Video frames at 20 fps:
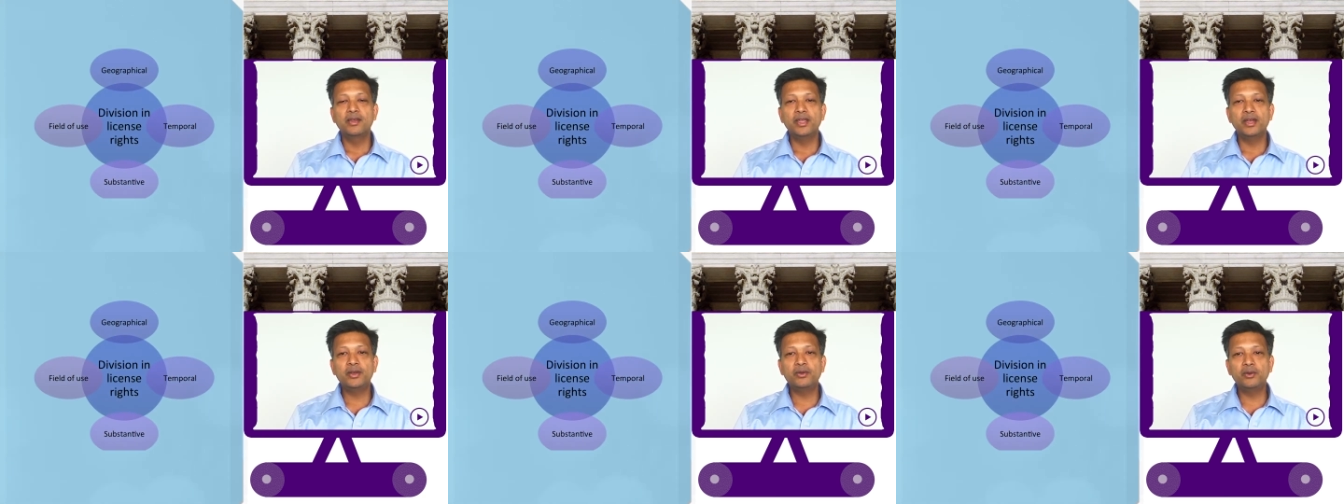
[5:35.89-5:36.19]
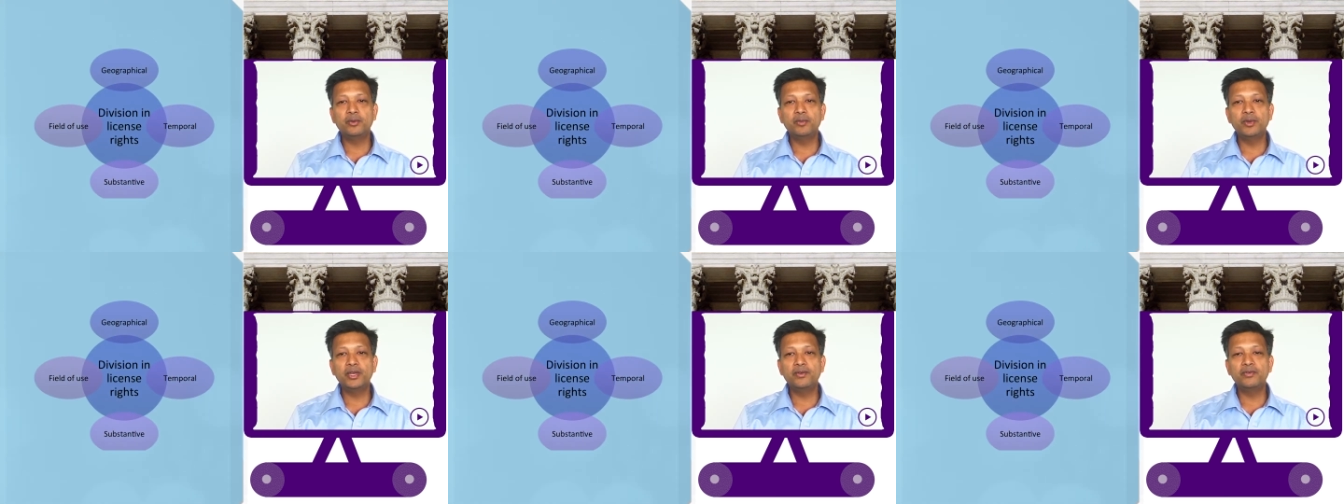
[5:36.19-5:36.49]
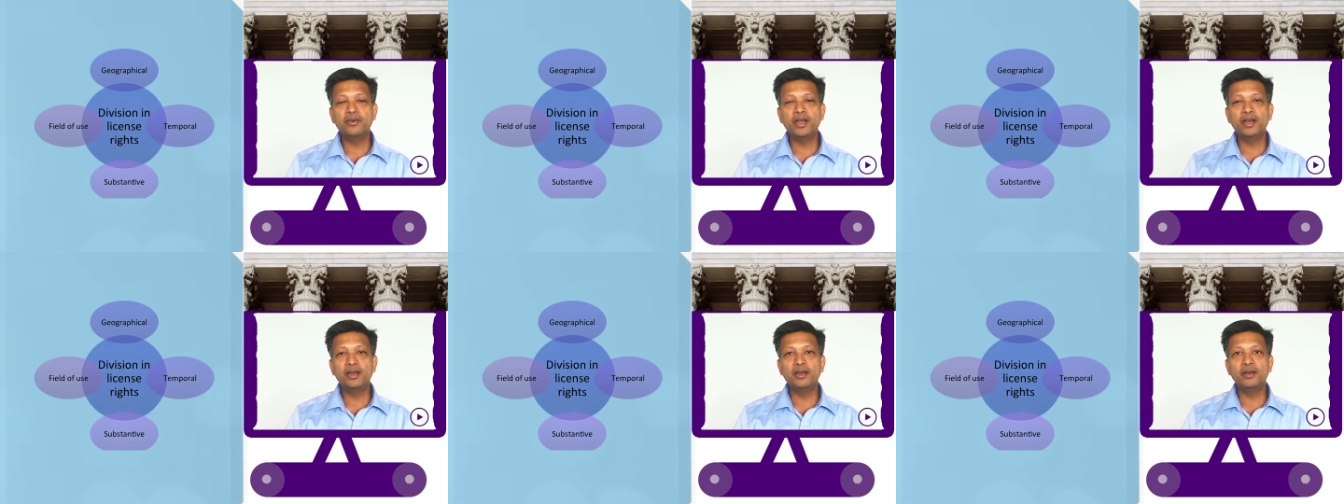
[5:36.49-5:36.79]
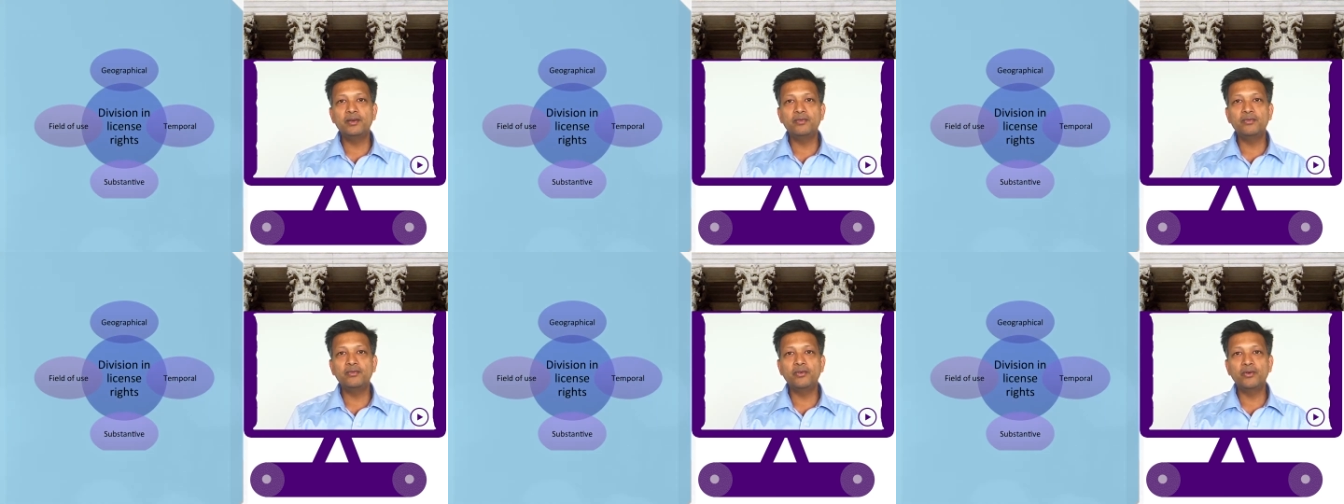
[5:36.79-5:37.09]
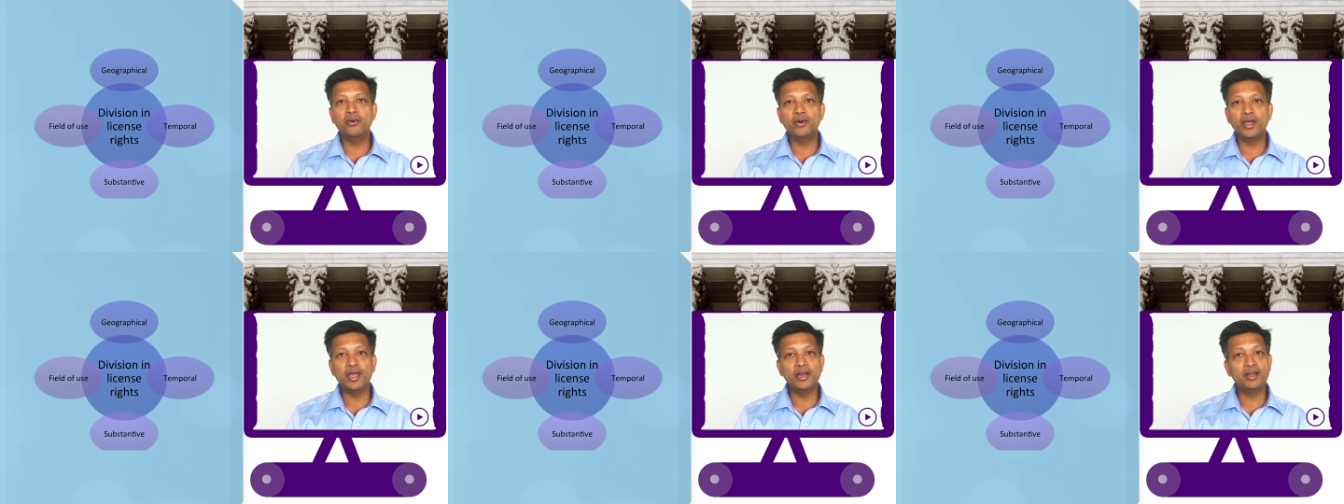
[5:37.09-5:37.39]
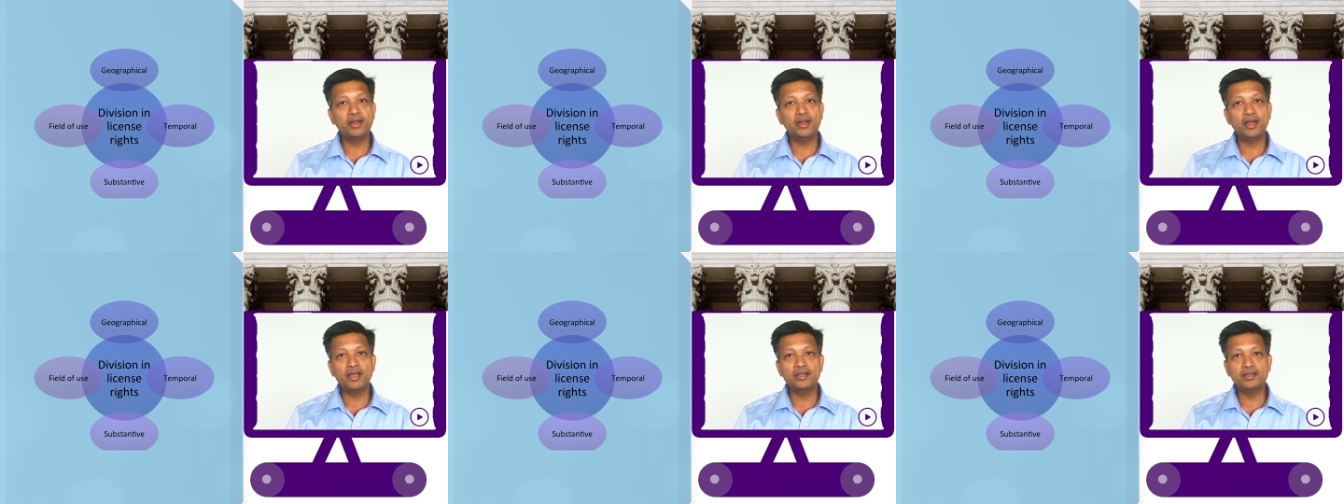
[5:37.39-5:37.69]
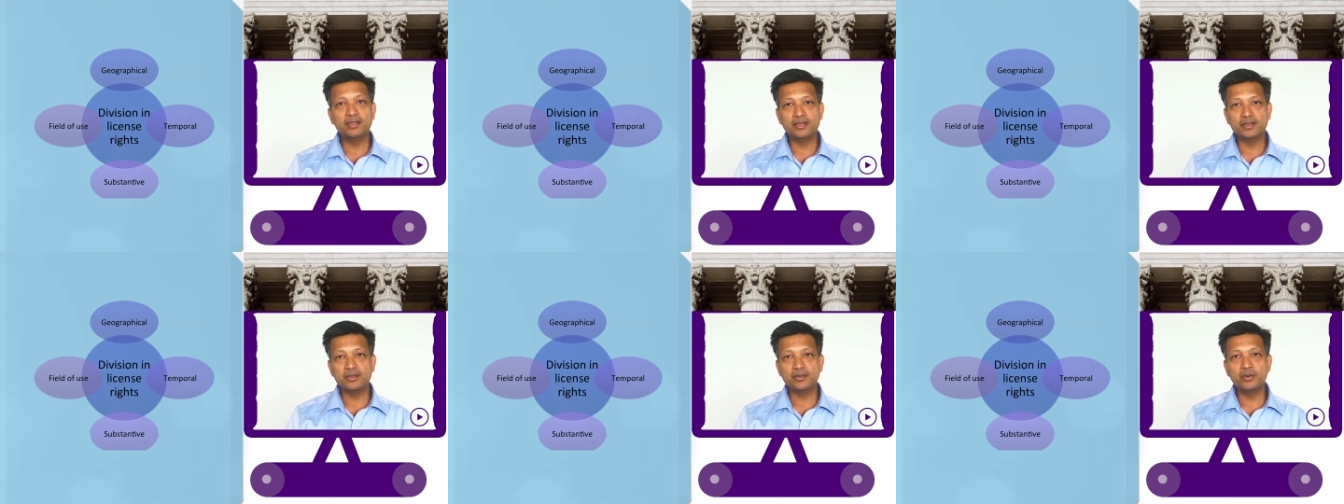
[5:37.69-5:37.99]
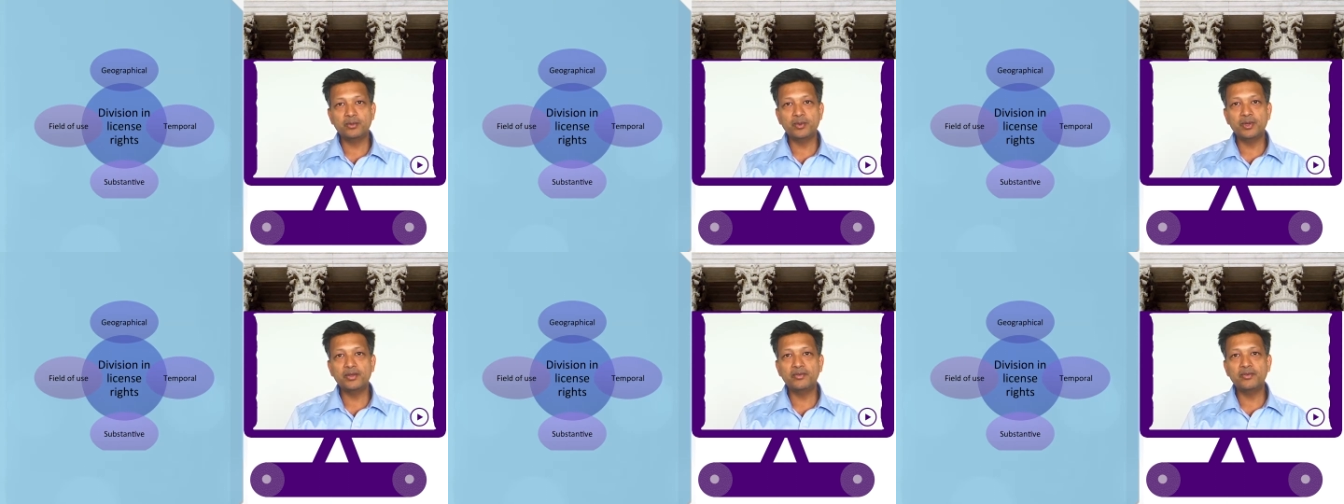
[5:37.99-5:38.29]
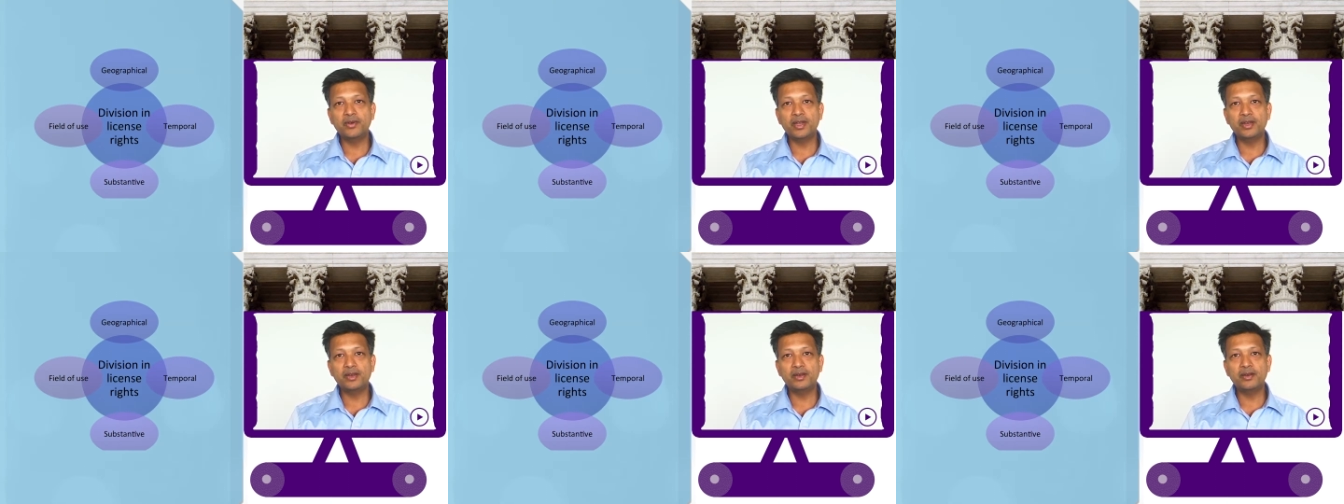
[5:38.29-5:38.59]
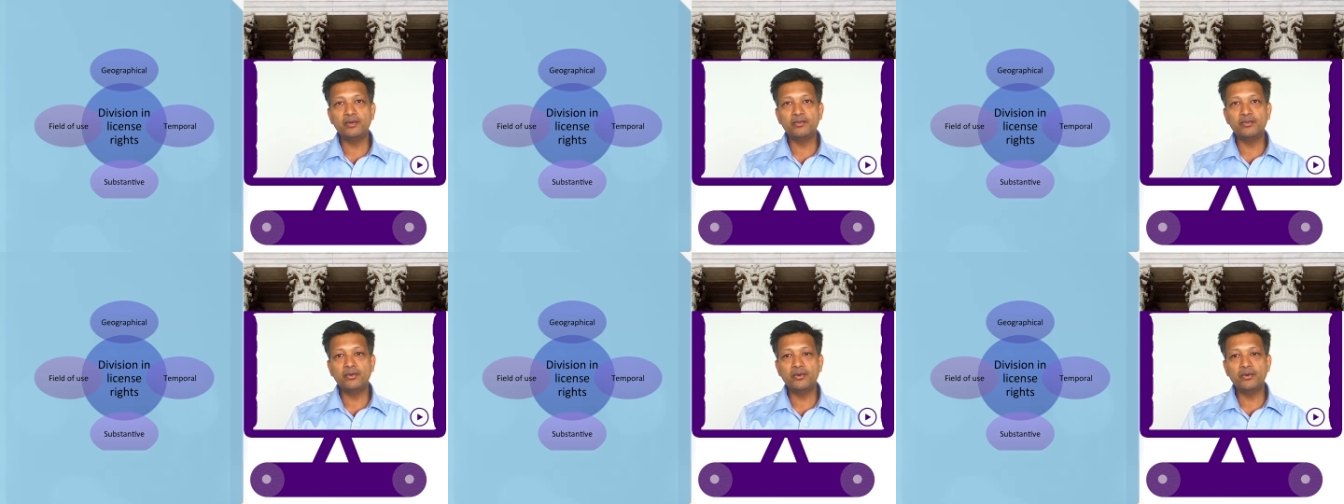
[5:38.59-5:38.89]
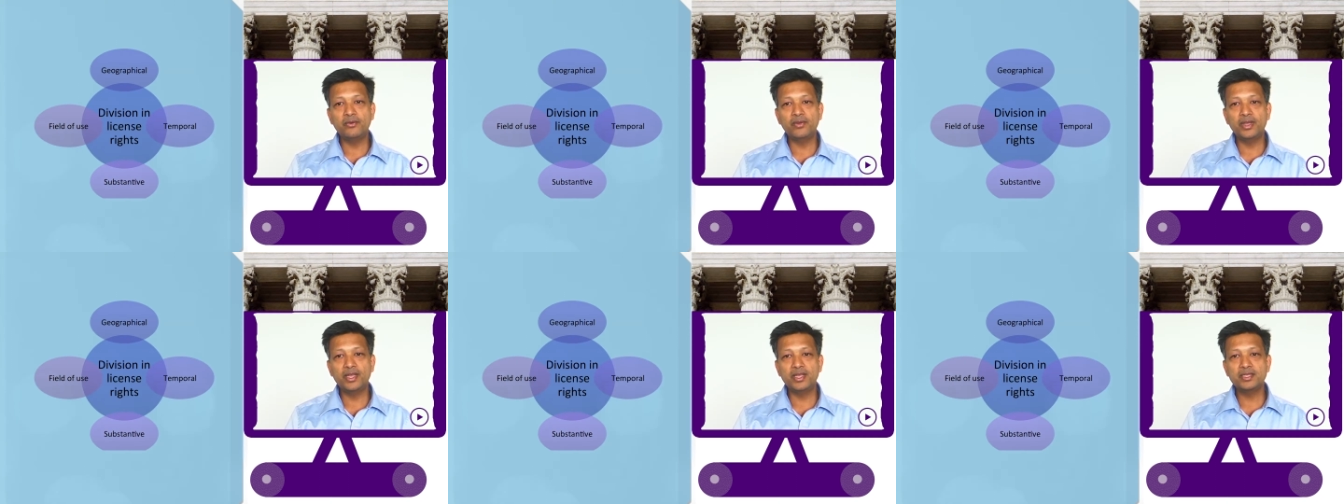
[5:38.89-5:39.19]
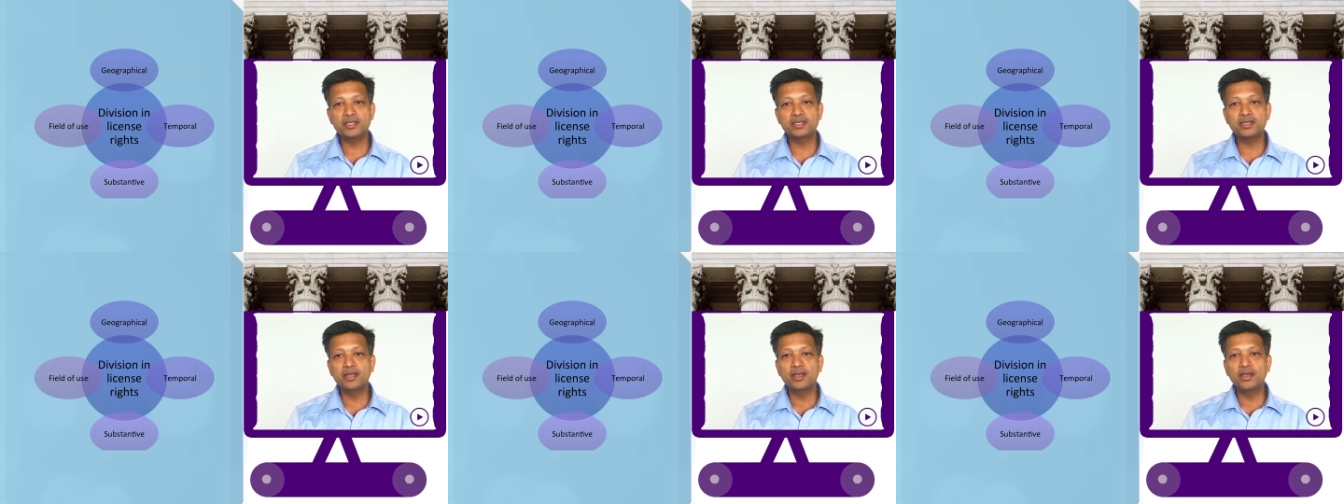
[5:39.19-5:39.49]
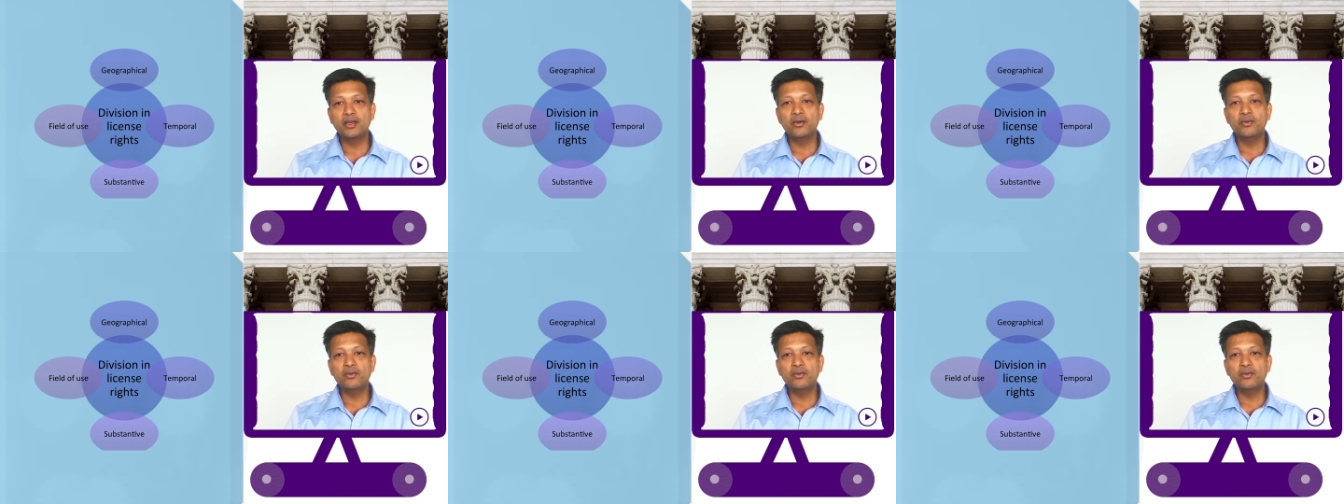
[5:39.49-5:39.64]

it could be divided in four, any license could be divided in four ways.